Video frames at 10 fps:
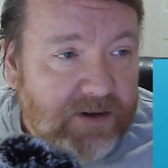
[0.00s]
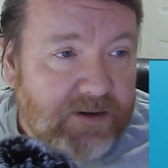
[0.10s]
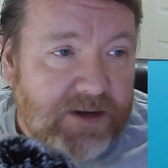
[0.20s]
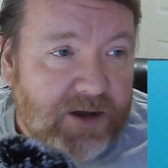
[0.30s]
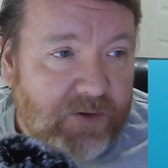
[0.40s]

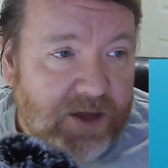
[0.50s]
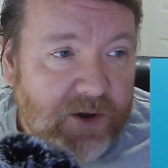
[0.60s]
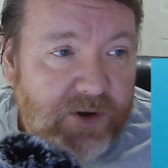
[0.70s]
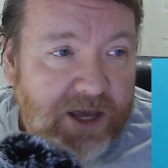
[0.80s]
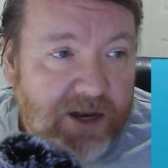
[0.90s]
Now, the
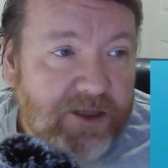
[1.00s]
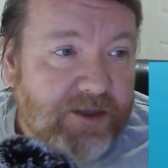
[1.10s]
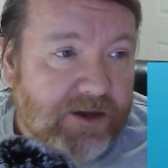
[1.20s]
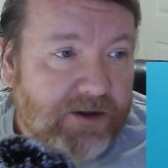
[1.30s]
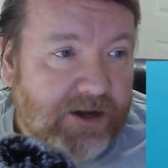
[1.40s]
only other
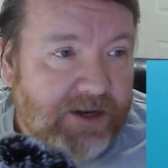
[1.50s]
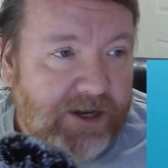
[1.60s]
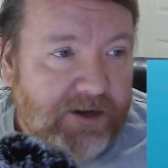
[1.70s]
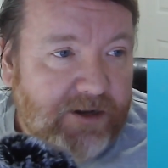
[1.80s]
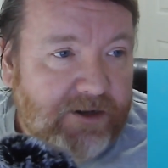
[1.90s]
thing I
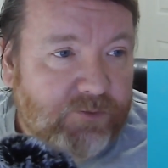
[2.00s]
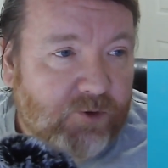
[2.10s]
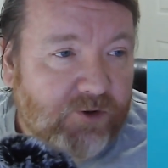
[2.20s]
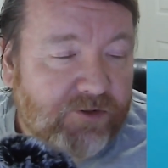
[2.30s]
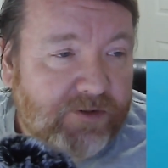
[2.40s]
needed
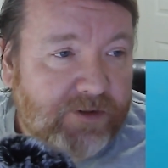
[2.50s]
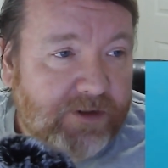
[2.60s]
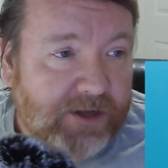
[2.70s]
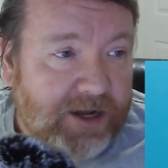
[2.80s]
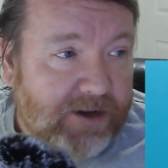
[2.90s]
was
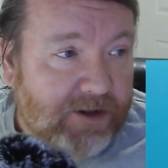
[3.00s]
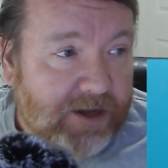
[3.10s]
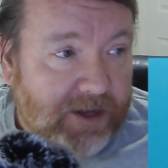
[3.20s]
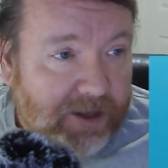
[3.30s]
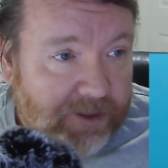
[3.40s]
to get a